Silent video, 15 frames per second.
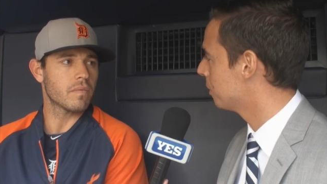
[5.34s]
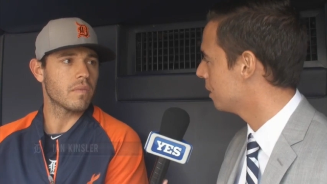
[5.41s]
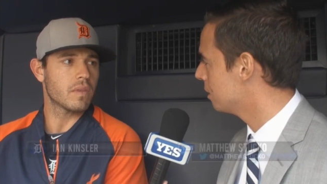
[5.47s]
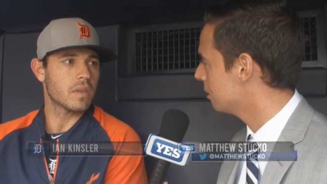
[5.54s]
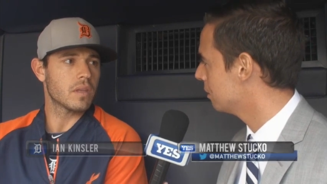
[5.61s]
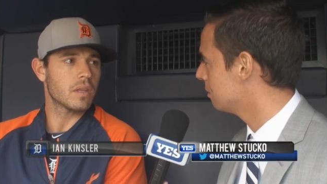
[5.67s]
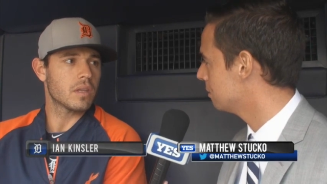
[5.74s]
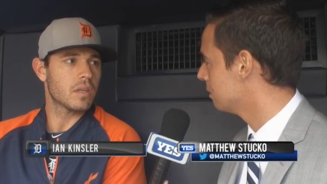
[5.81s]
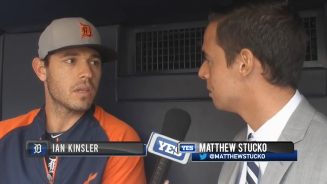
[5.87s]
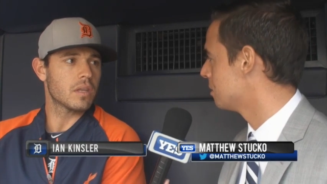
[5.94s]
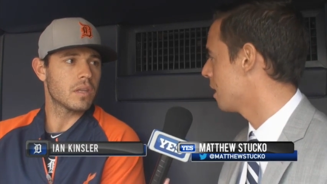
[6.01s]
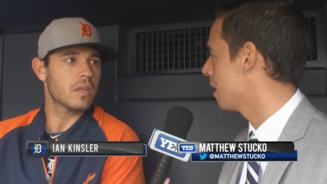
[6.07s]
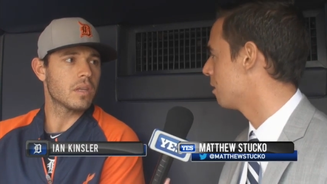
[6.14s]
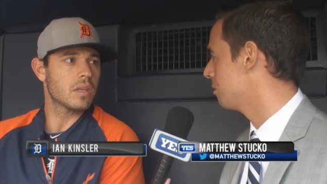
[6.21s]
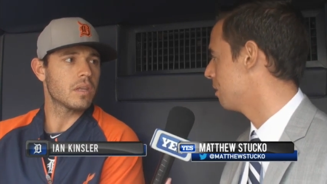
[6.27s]
Speaker 1: played your
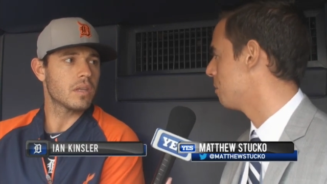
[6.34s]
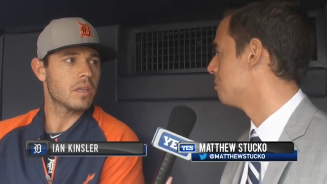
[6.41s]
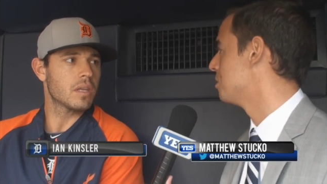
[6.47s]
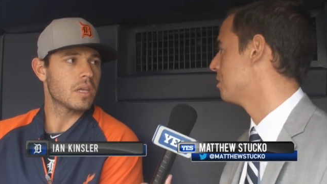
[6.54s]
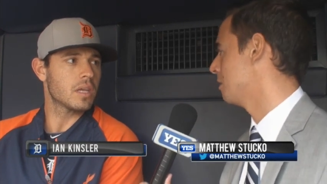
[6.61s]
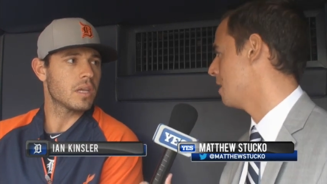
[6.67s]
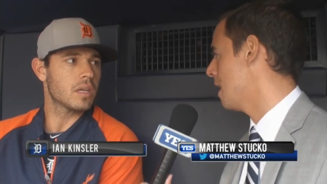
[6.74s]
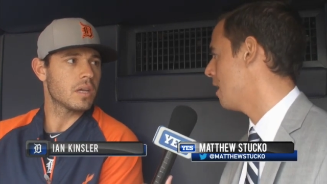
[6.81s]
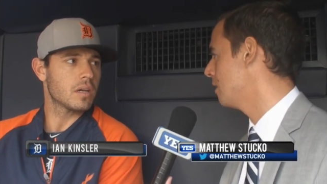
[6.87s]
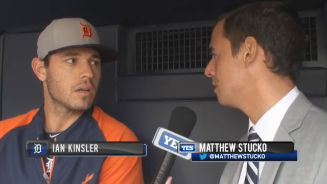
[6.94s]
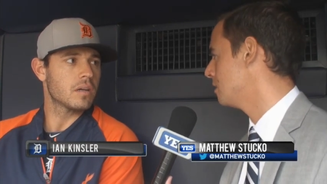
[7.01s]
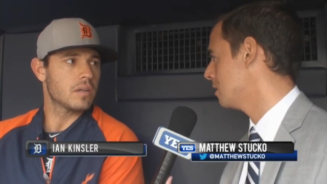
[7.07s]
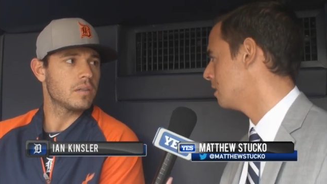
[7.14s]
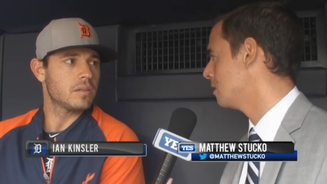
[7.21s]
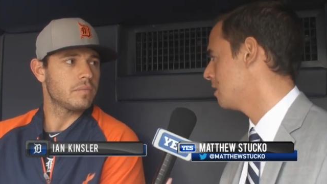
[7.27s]
entire career up until now in,
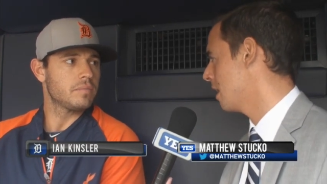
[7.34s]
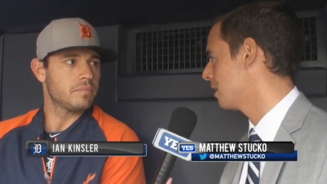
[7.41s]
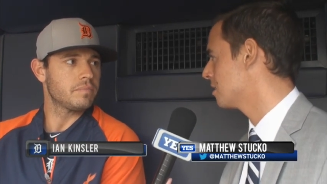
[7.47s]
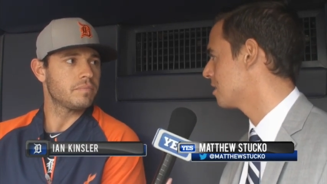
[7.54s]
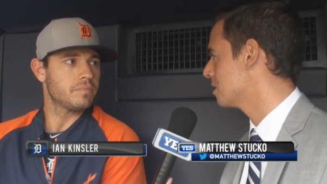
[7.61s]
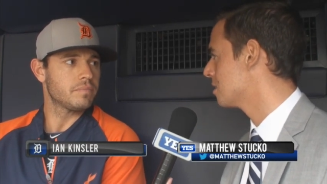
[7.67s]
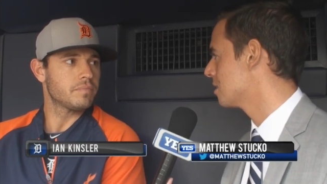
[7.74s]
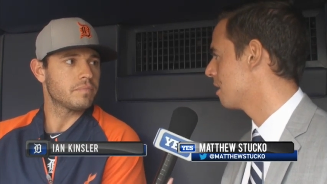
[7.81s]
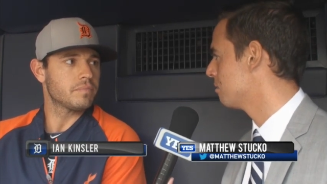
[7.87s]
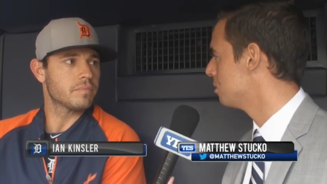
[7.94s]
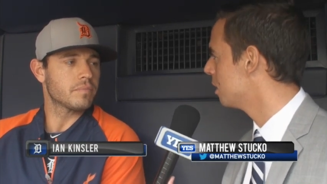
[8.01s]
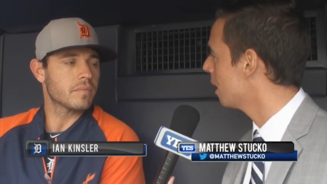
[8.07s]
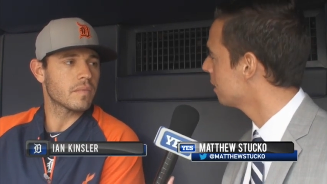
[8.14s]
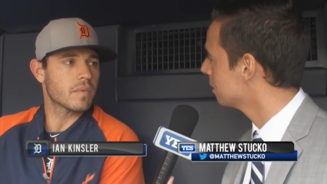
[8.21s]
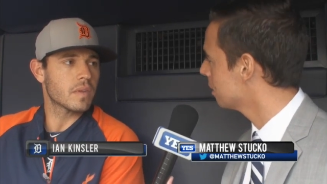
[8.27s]
in, Texas. Have
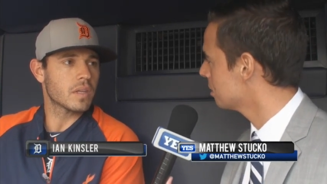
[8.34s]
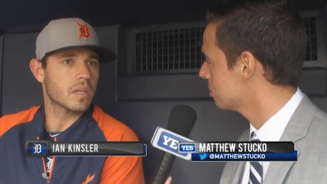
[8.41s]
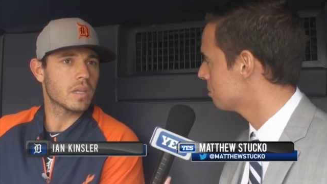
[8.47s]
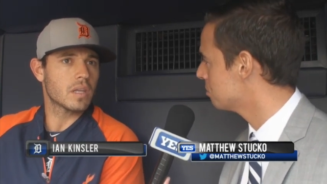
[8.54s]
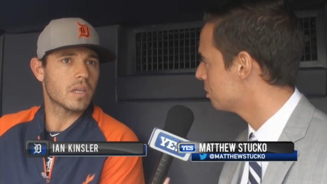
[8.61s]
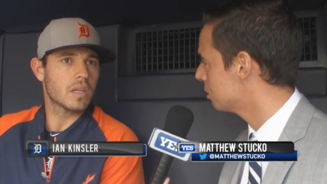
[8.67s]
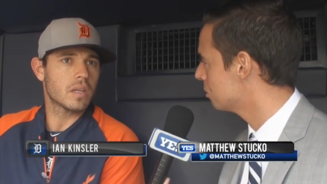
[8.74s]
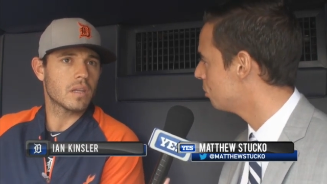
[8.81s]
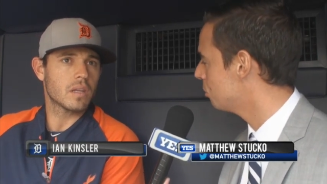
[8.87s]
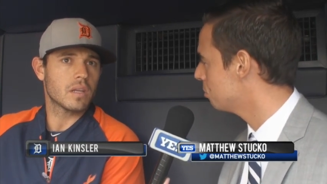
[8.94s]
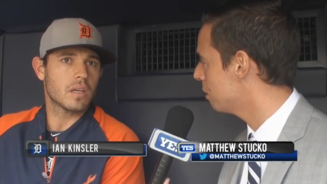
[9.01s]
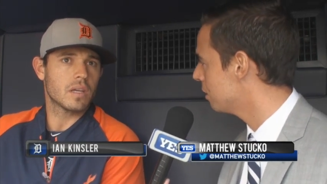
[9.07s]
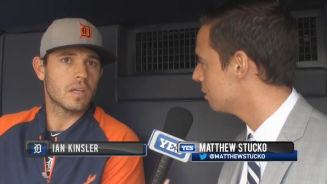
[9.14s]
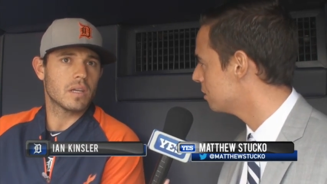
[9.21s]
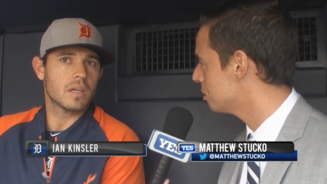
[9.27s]
you got accustomed to the cold
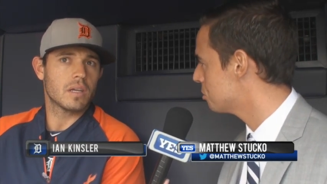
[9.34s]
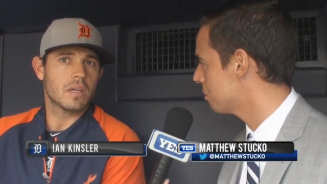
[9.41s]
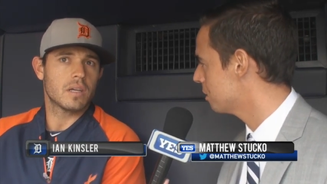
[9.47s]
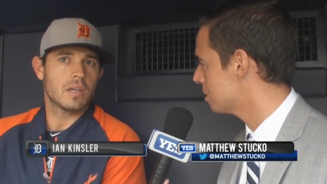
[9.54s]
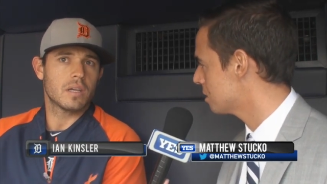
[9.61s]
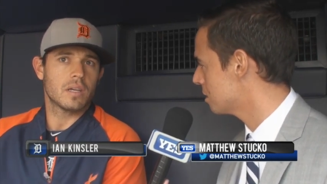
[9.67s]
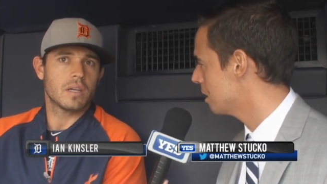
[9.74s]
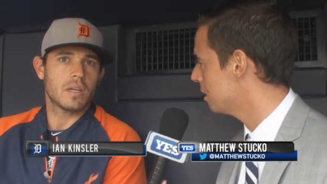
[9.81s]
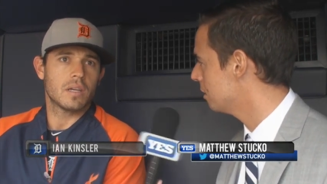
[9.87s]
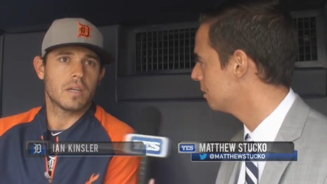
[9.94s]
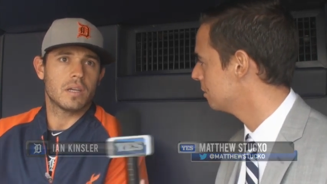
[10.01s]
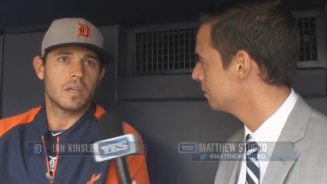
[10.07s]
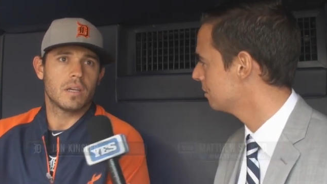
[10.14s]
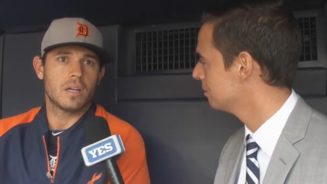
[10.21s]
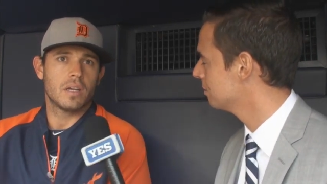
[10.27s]
weather in Detroit just yet?
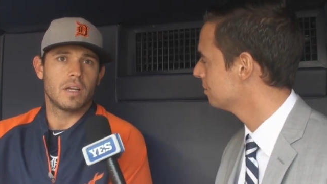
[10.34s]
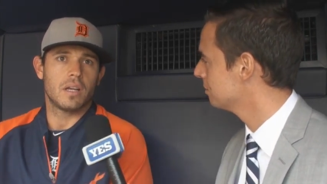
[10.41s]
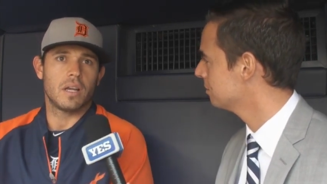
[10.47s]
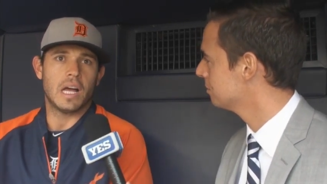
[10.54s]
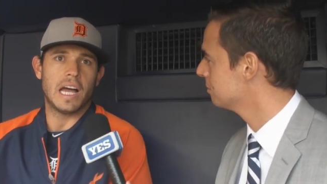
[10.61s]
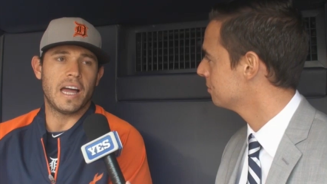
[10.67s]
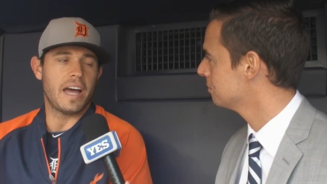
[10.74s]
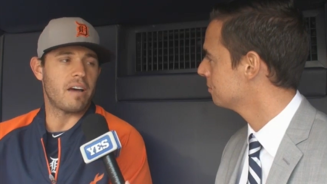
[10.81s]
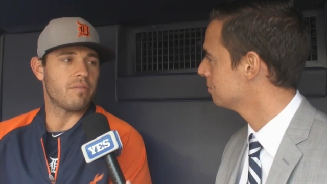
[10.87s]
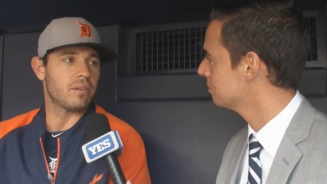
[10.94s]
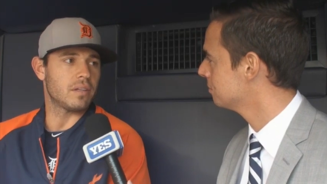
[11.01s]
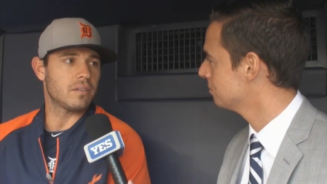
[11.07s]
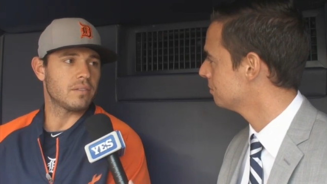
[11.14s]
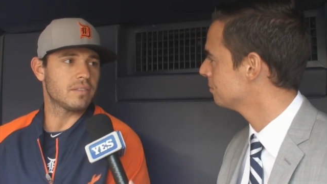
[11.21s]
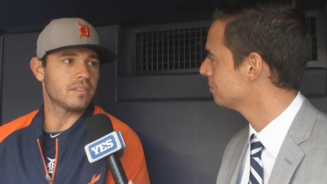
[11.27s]
I
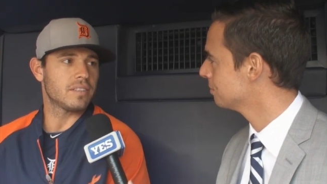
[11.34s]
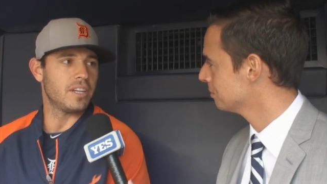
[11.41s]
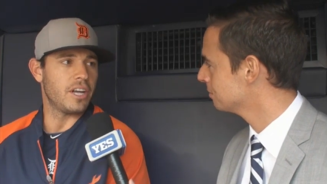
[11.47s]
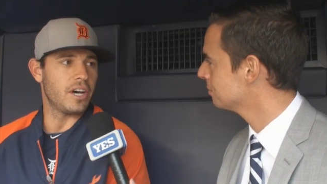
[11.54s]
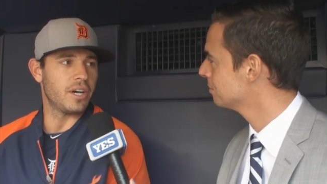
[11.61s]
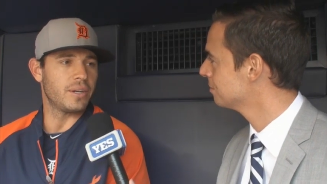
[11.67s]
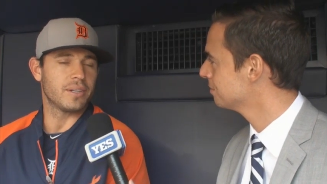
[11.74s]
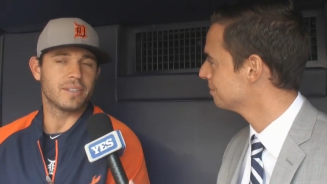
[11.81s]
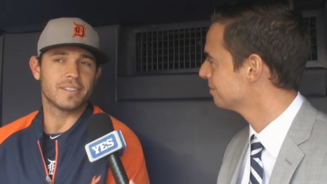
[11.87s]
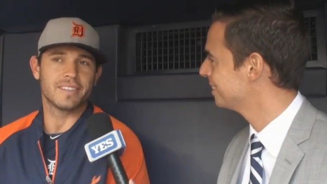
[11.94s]
haven't. No.